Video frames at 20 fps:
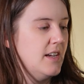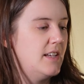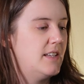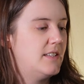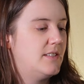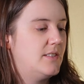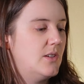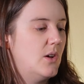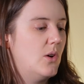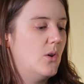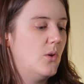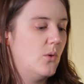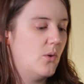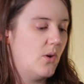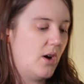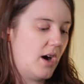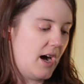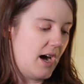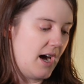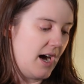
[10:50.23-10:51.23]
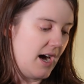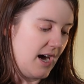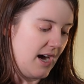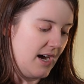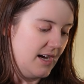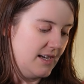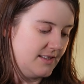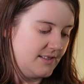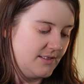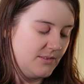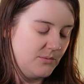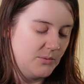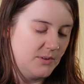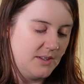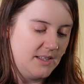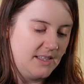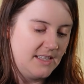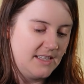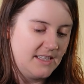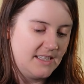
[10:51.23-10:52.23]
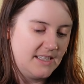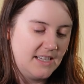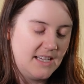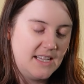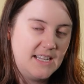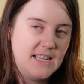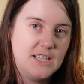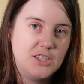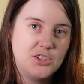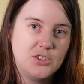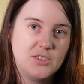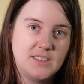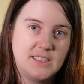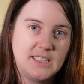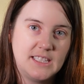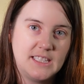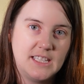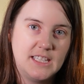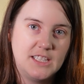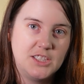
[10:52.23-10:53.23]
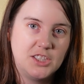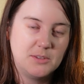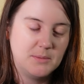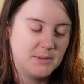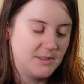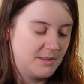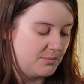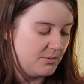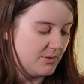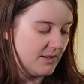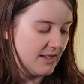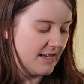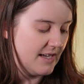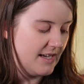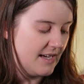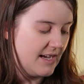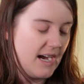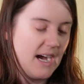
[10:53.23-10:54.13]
So it's really an interesting instrument to play.